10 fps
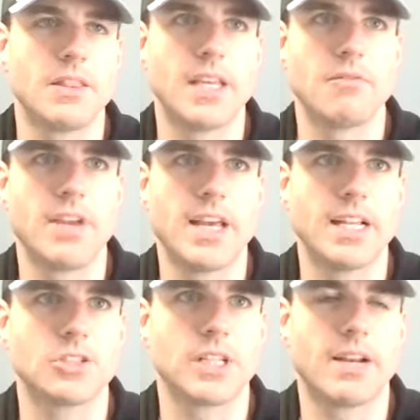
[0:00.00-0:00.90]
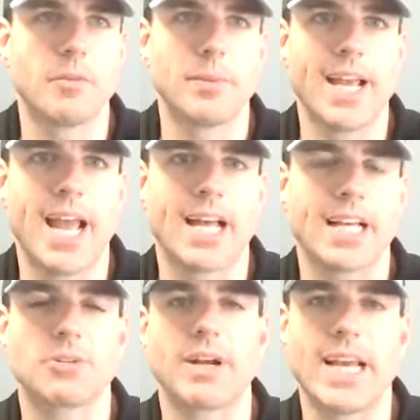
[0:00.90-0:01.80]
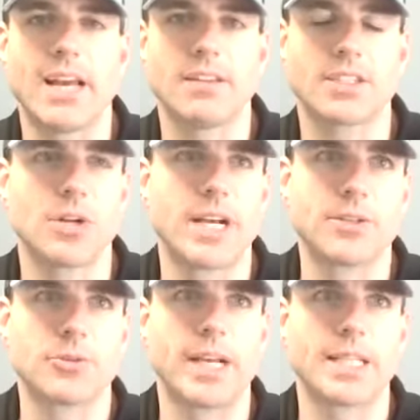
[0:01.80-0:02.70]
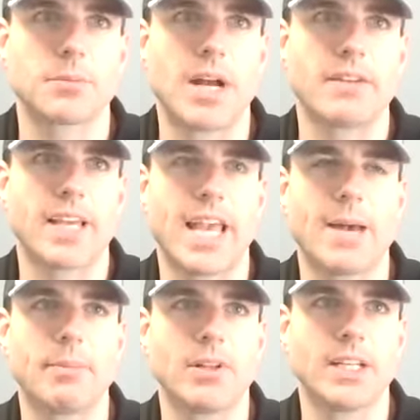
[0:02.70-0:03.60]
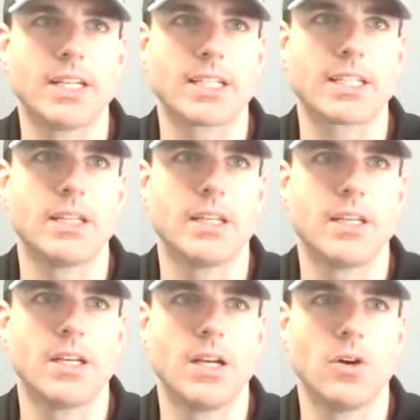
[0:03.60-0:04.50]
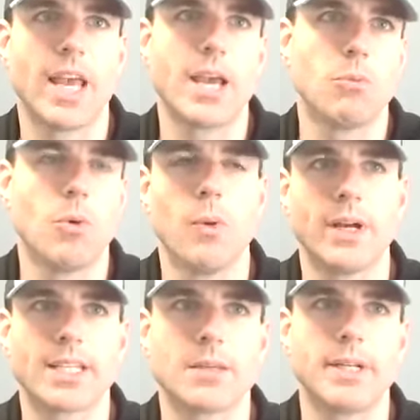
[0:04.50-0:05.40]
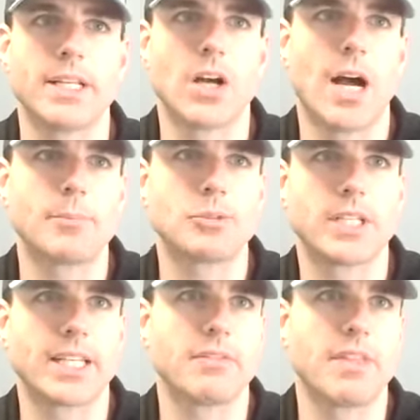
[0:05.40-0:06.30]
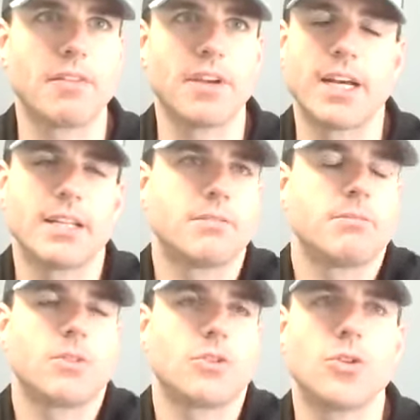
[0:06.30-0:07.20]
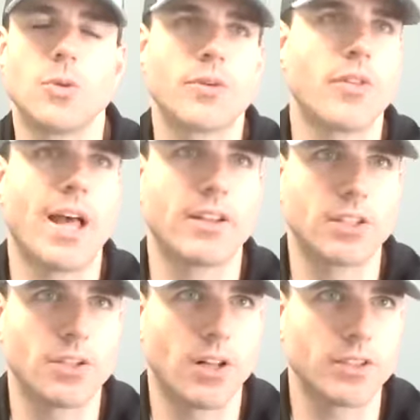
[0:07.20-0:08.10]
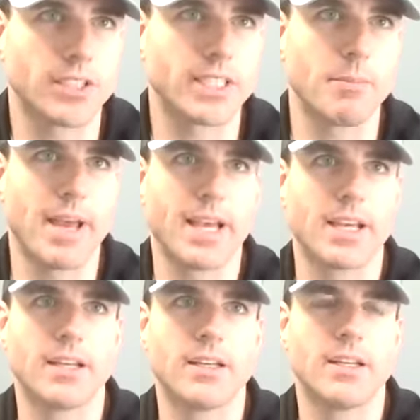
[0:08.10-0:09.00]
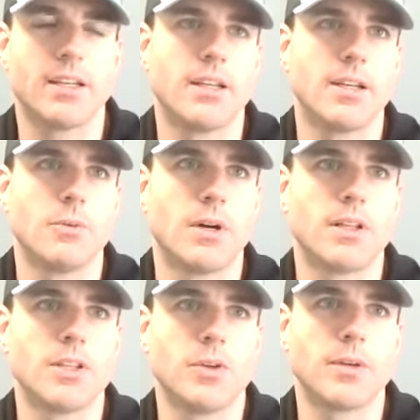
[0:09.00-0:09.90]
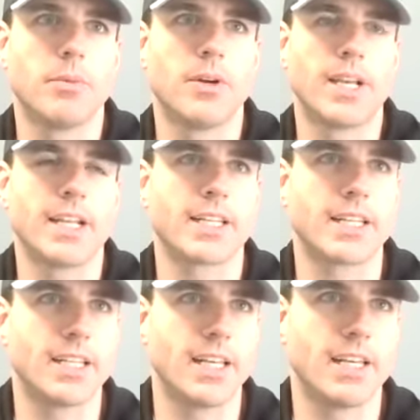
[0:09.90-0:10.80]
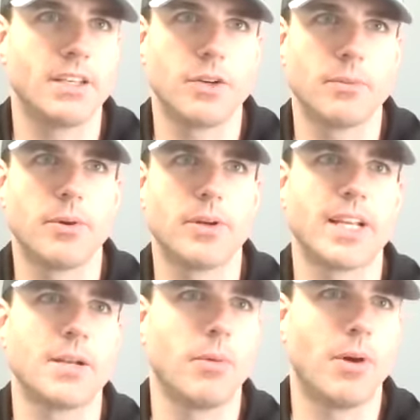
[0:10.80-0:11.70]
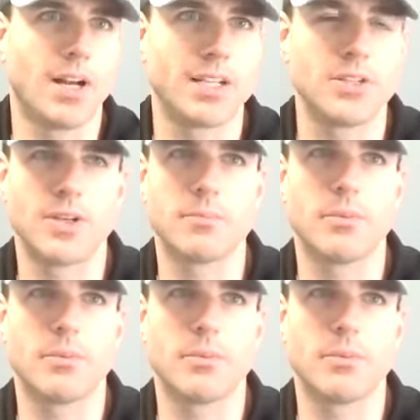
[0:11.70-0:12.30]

the advantage that everybody has right now that's trying to raise private capital is, okay, well, what's somebody's options if they've got $200,000 in the bank? Well, you can put it in a CD, you can put it in a bond, you can